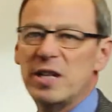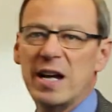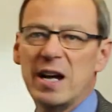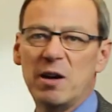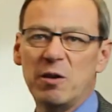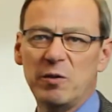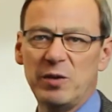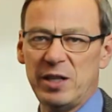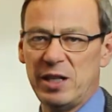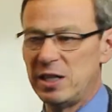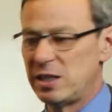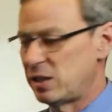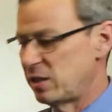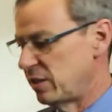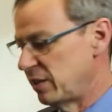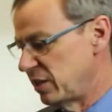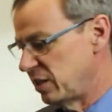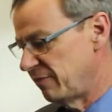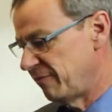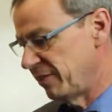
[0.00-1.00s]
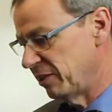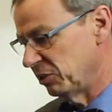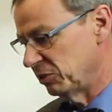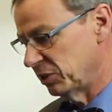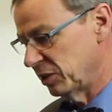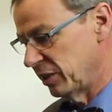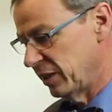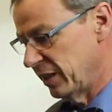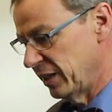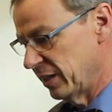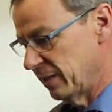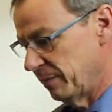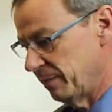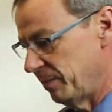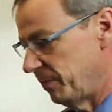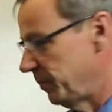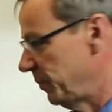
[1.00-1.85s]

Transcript: down this, this filter here.